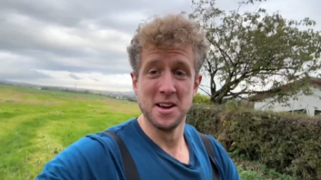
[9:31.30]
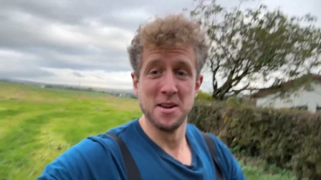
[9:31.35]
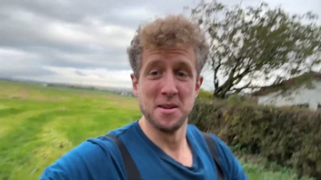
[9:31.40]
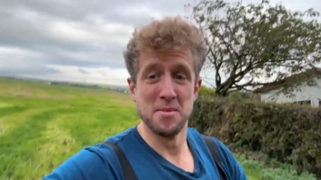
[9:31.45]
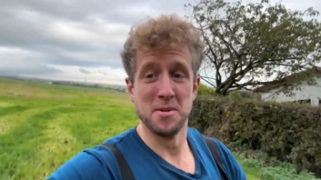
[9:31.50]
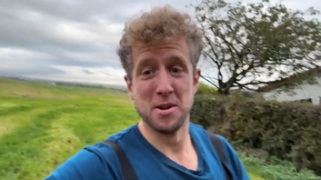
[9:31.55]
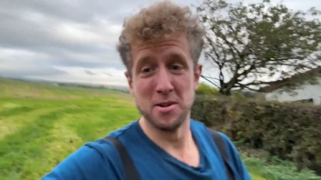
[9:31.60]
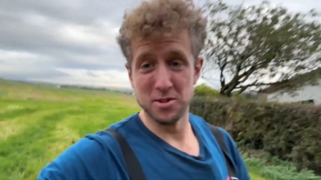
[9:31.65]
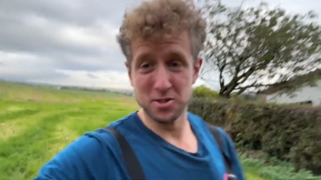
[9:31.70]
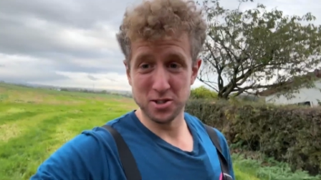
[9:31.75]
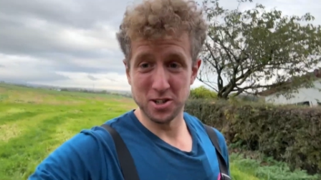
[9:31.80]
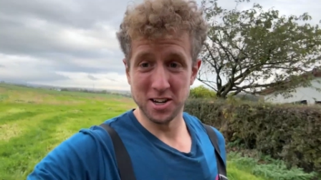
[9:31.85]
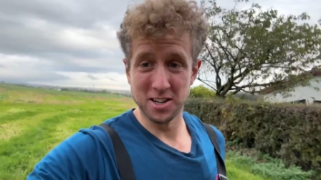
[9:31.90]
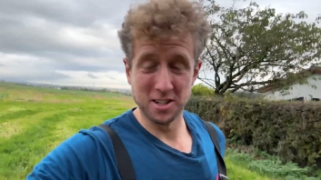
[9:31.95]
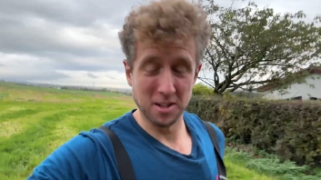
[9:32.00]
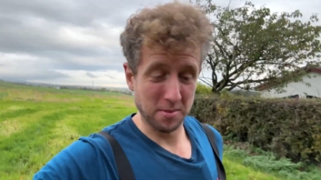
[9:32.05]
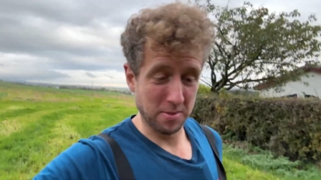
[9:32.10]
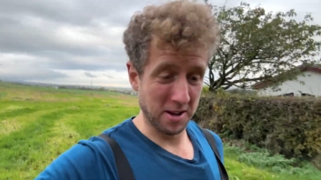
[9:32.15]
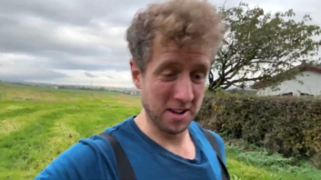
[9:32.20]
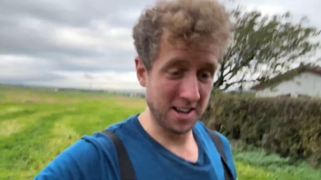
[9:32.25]
But now it's dried
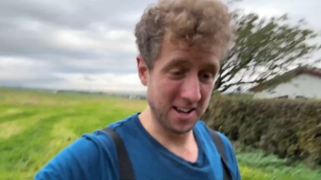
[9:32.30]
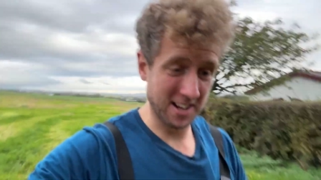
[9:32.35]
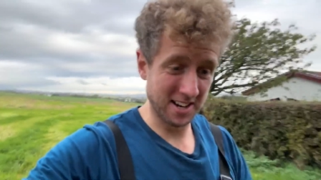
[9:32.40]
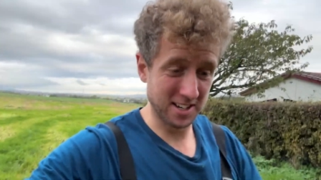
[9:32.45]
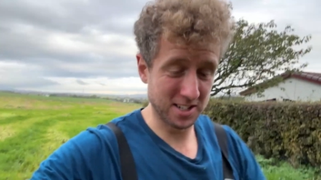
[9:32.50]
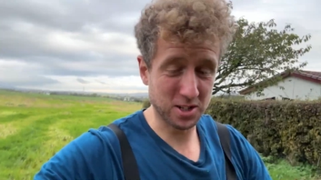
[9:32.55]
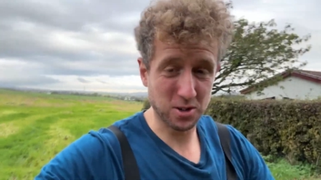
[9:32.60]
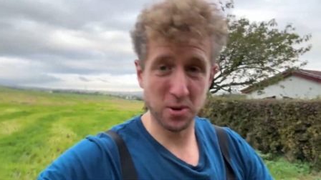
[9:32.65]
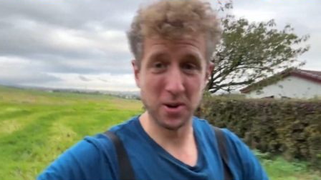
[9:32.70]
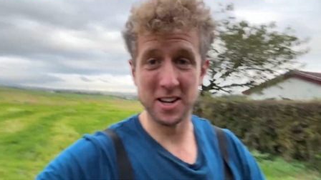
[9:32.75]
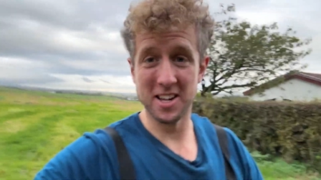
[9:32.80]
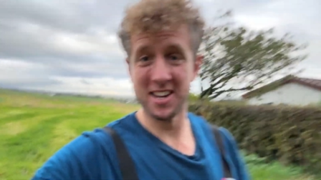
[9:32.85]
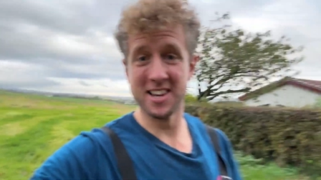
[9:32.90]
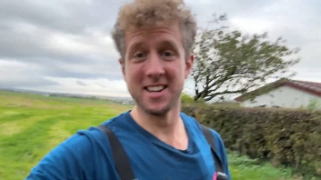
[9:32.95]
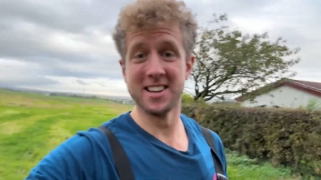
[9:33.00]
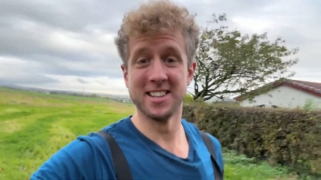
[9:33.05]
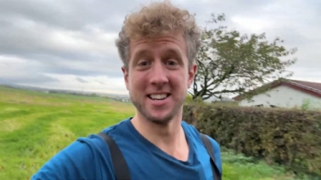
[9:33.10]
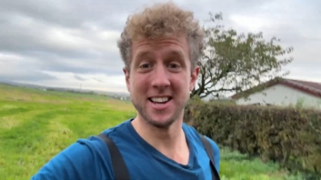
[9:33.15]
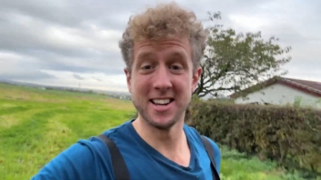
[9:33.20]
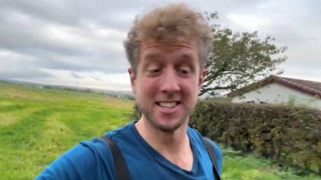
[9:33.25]
up. It's quite
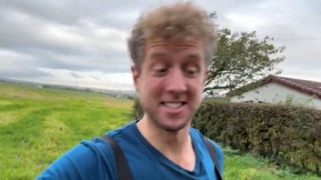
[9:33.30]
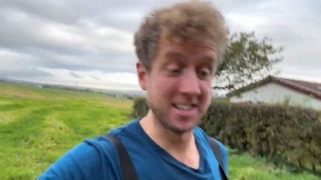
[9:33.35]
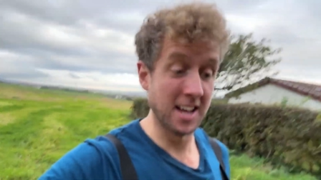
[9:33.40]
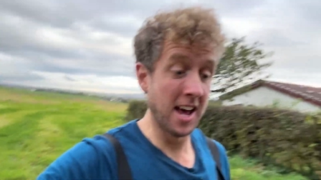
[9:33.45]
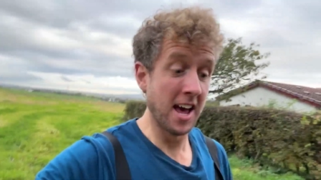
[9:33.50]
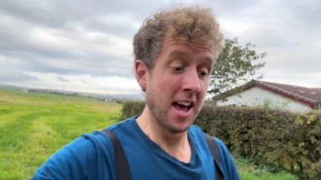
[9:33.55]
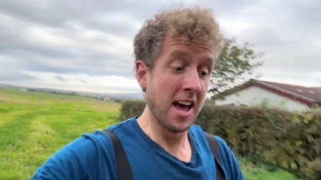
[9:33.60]
nice.